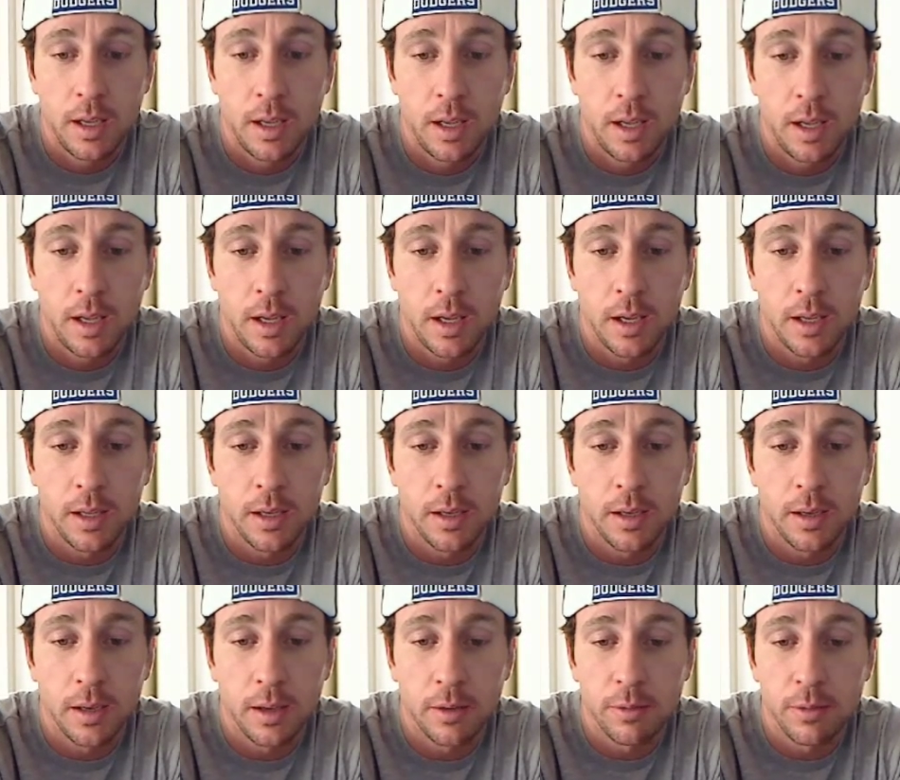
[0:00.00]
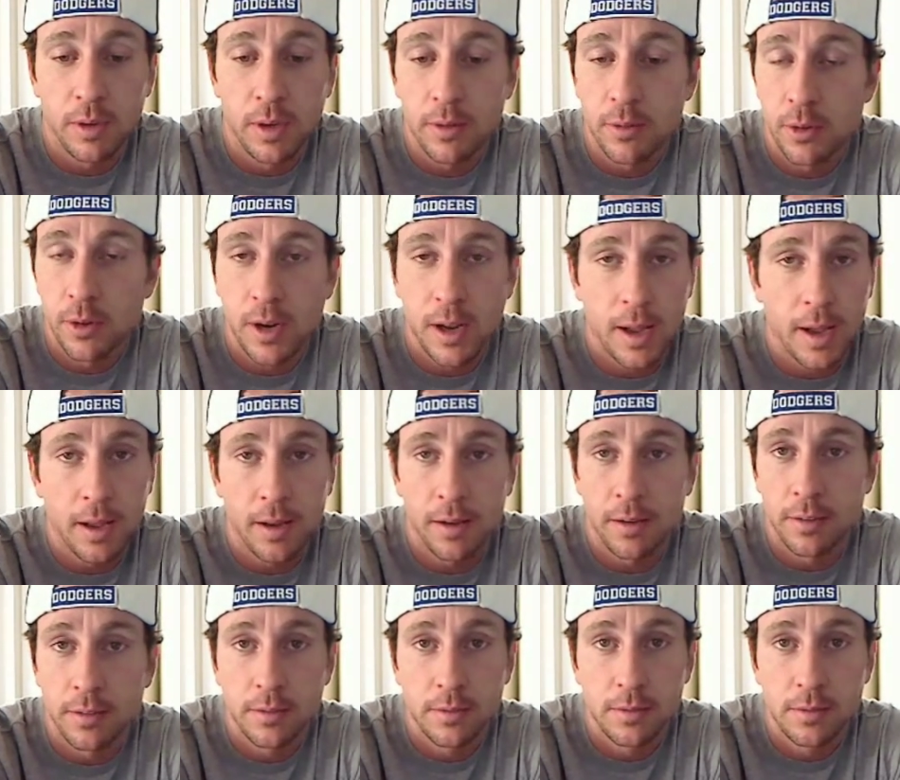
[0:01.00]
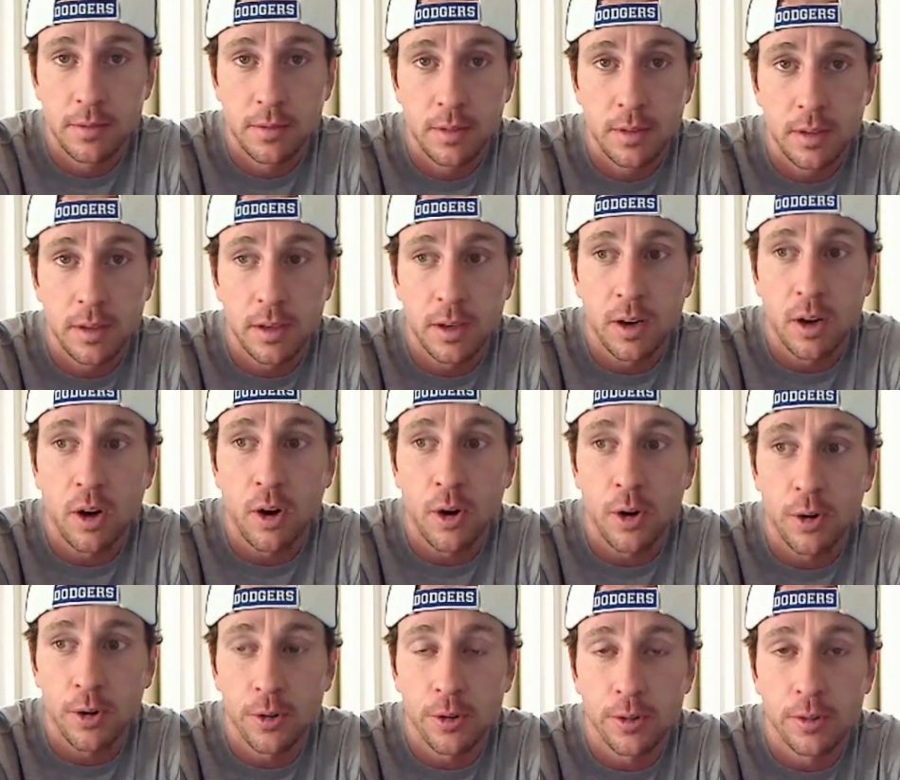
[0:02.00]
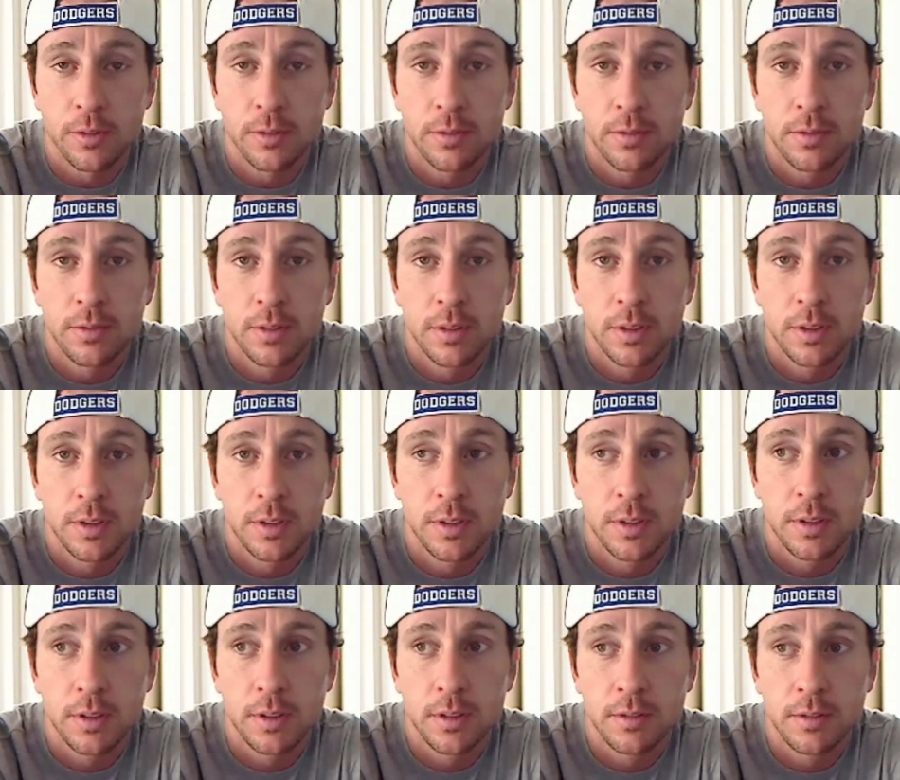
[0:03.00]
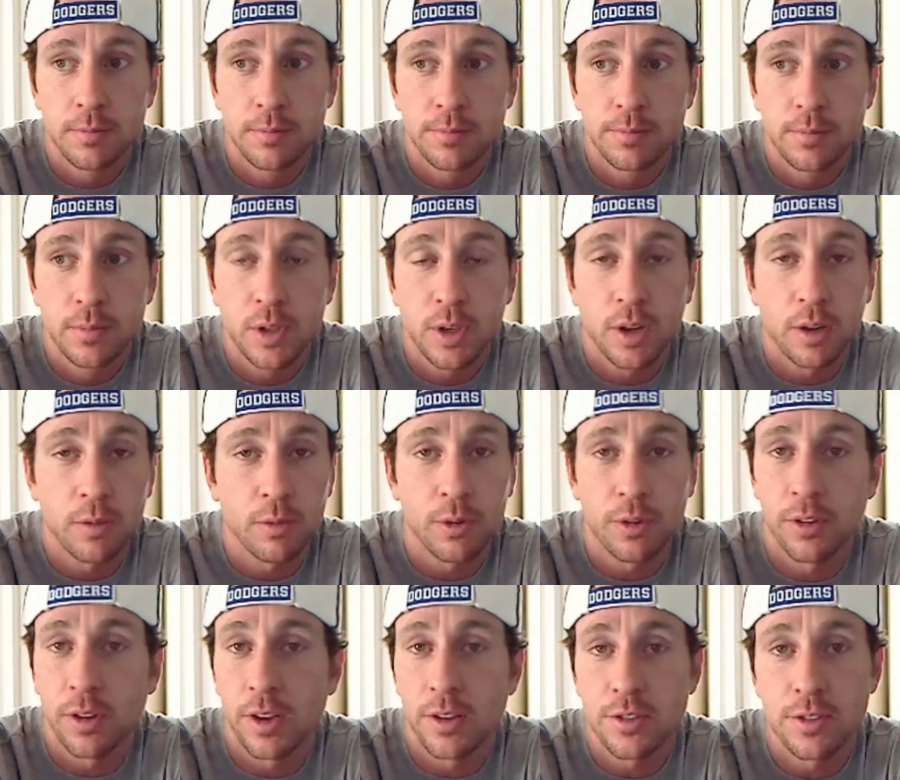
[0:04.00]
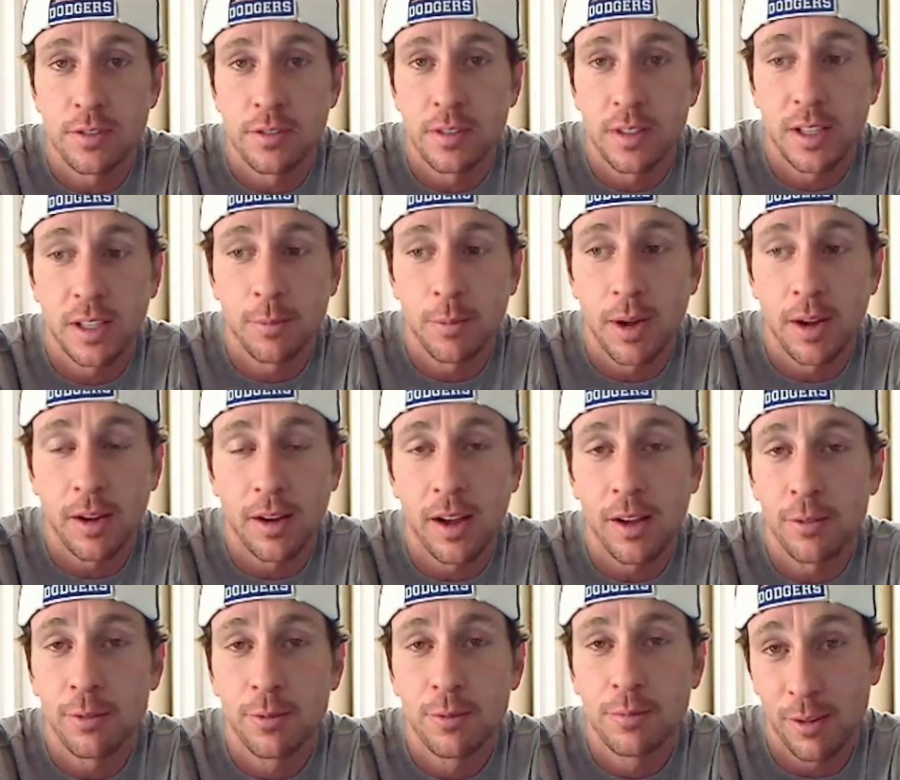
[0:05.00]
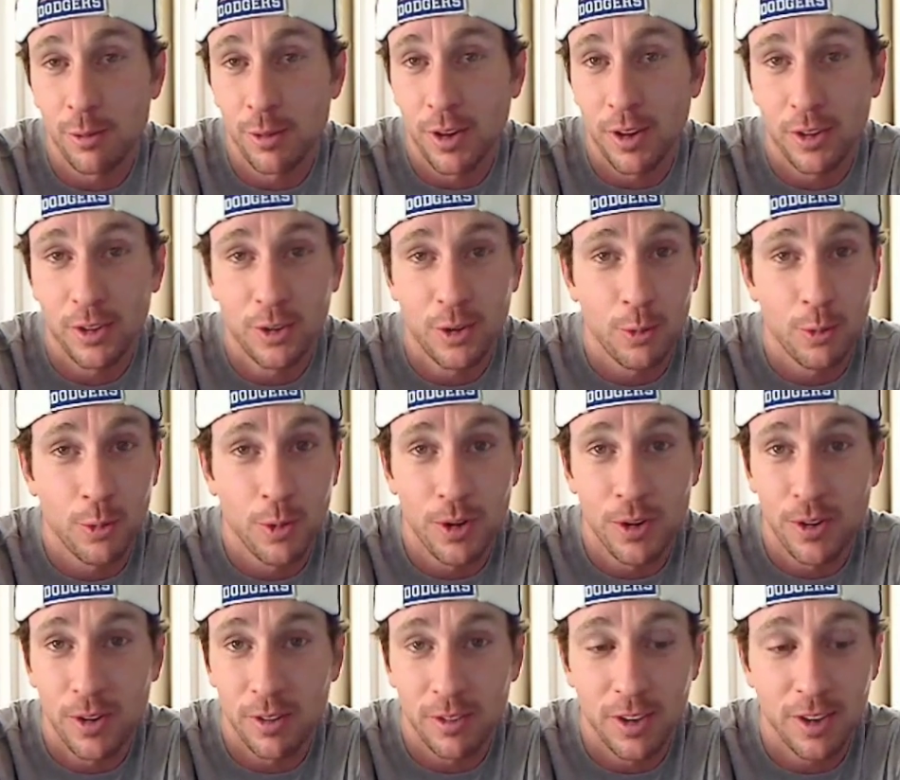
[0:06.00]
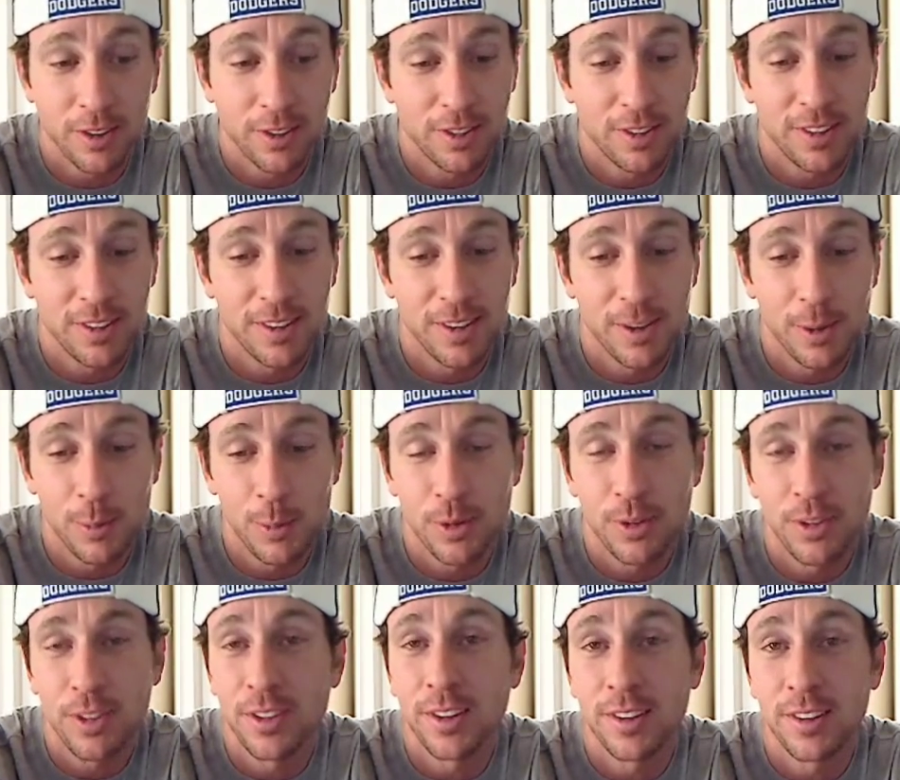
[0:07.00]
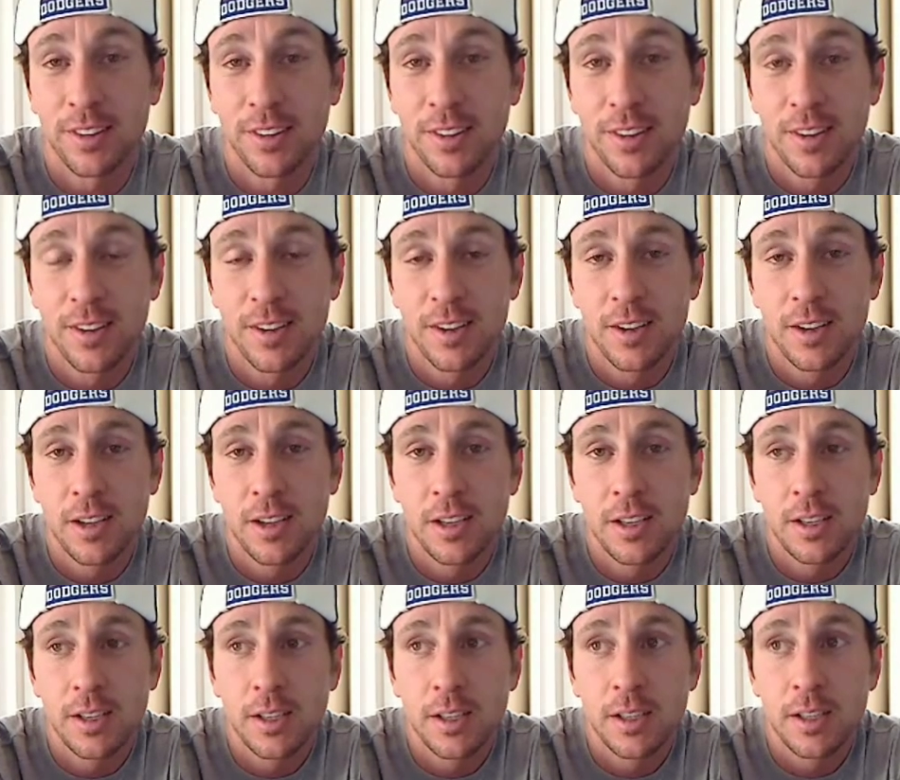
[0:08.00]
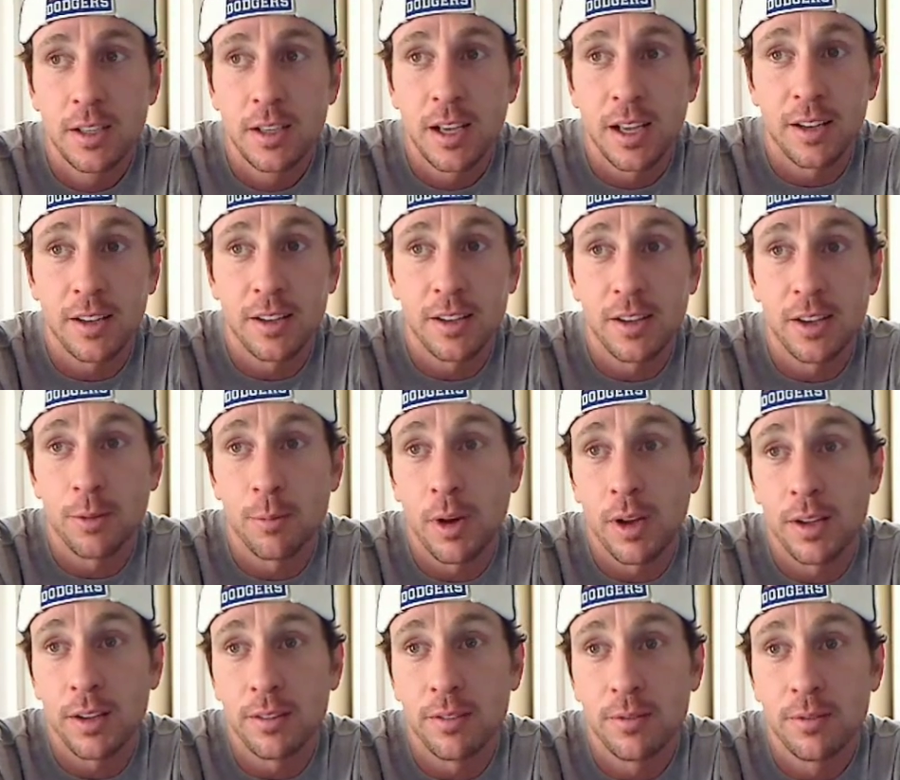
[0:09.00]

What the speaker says: and have never had a harder conversation in my life. I lost career, I lost a number of things. Had to kick my